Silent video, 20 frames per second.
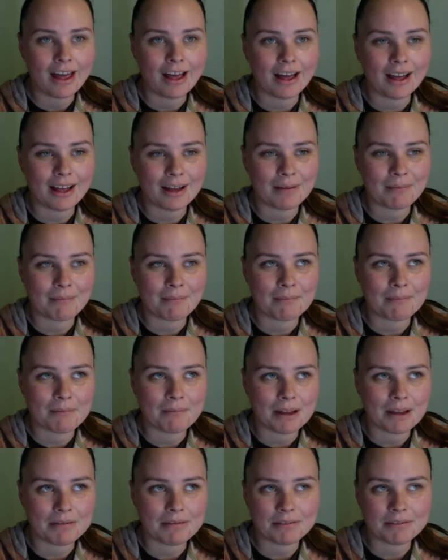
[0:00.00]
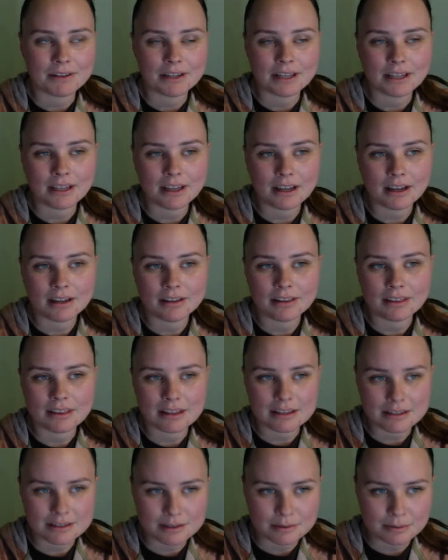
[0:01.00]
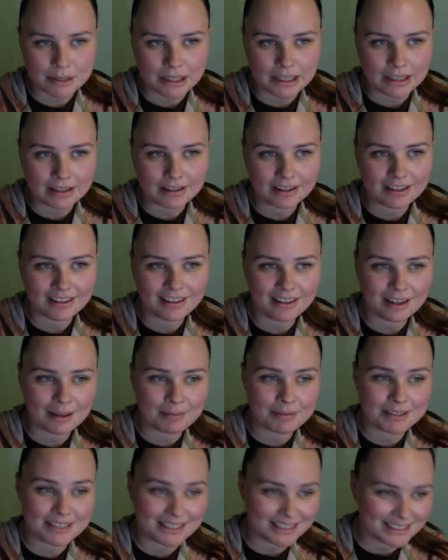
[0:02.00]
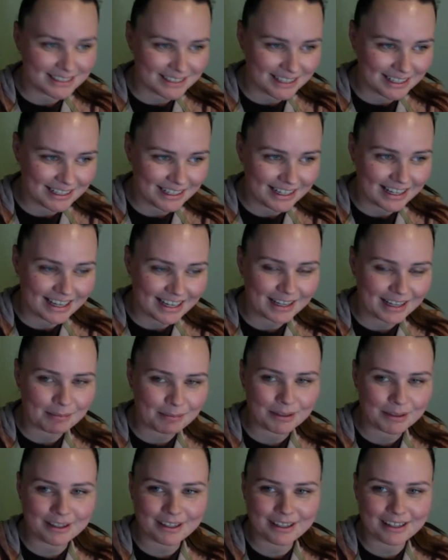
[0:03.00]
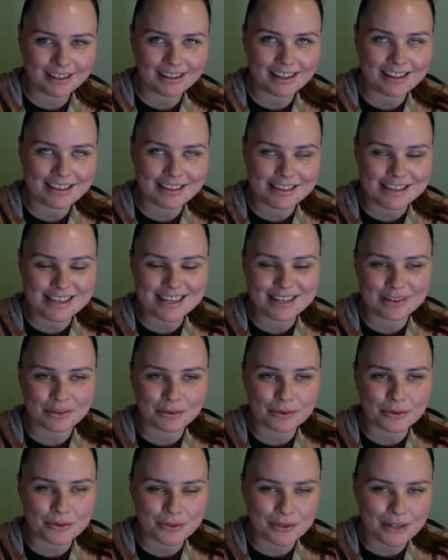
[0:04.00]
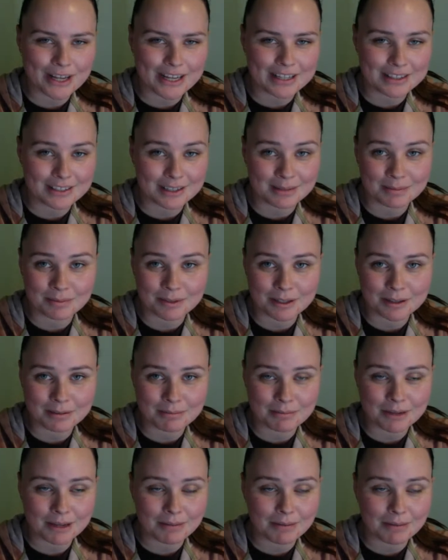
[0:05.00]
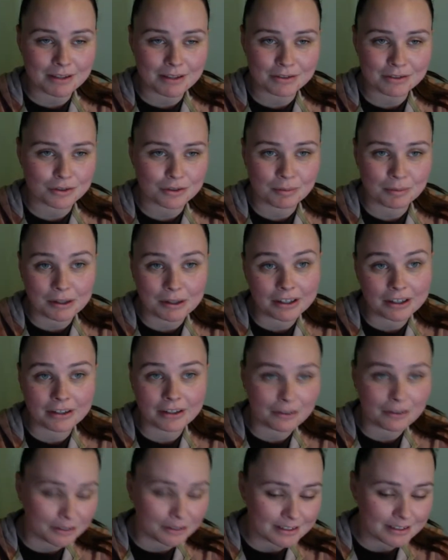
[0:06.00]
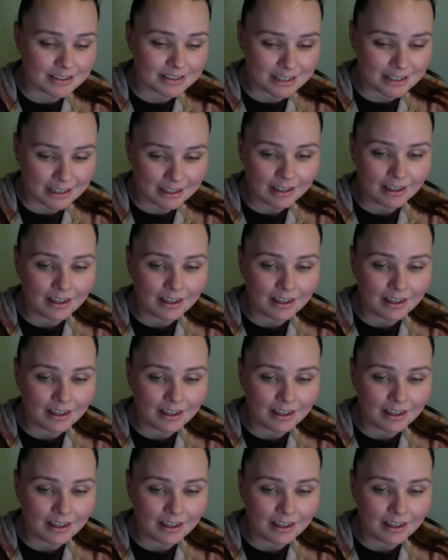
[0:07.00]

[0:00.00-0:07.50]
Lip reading: I feel like this week I'm succeeding at, but that I think it all lines up with my menstrual period, honestly.